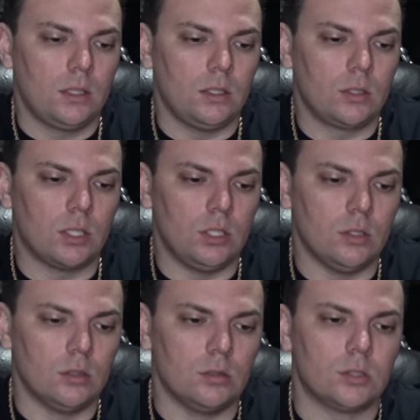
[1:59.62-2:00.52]
you can
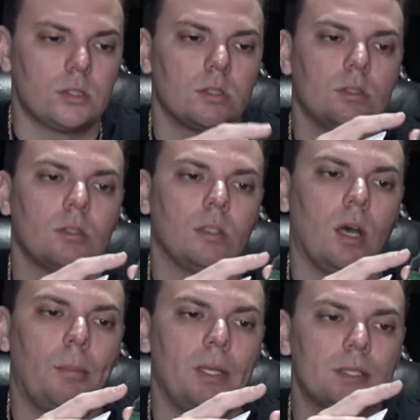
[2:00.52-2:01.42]
use
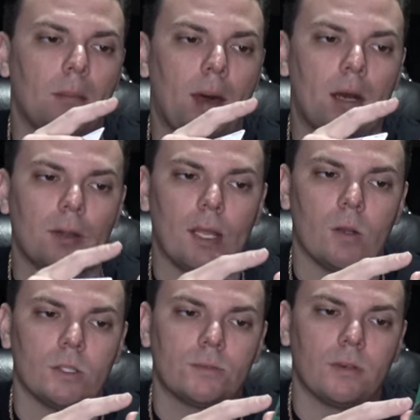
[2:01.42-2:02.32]
a piece of metal that
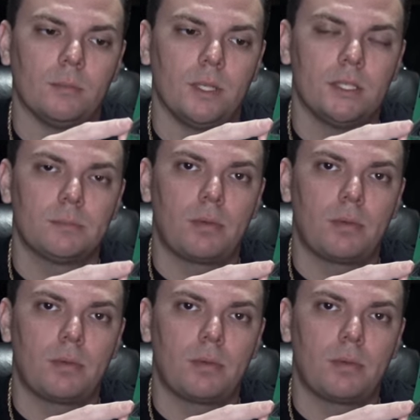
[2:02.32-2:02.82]
goes from this